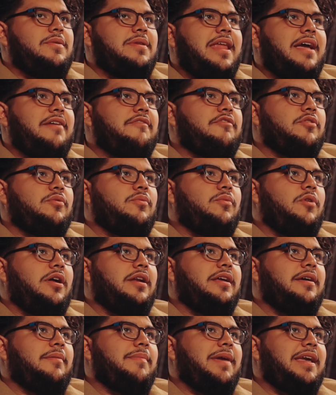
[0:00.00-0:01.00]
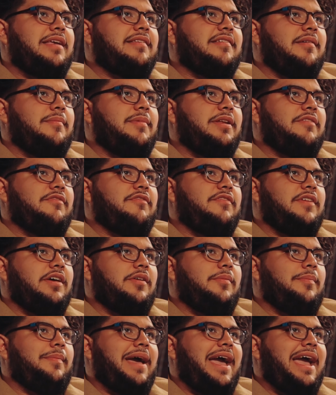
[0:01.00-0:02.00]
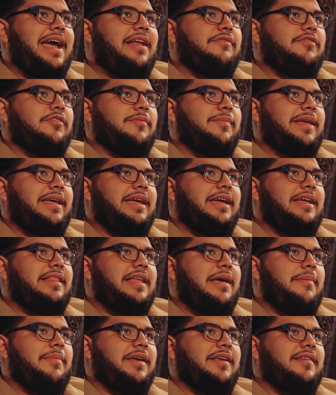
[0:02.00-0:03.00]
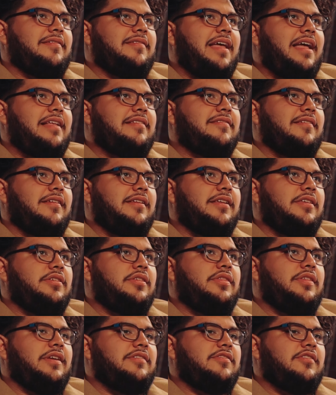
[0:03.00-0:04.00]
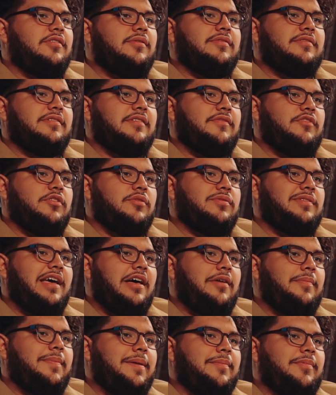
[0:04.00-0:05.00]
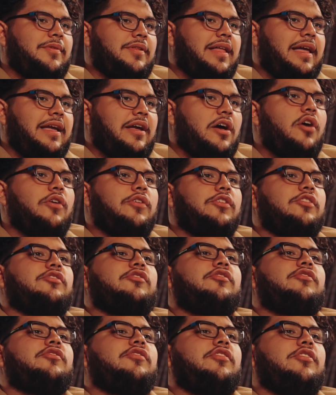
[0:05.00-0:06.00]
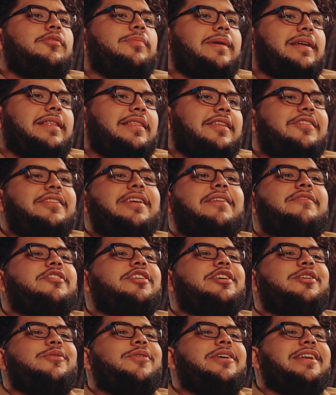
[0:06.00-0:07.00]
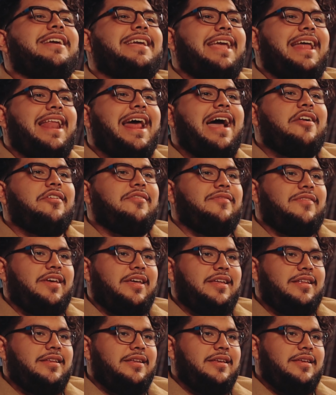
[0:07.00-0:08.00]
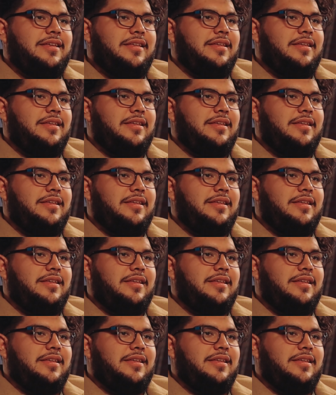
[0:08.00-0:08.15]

to make somebody feel bad for being in that, because that's another thing too, is if you tell people like, oh, you're stupid, they're never going to want to get out of it.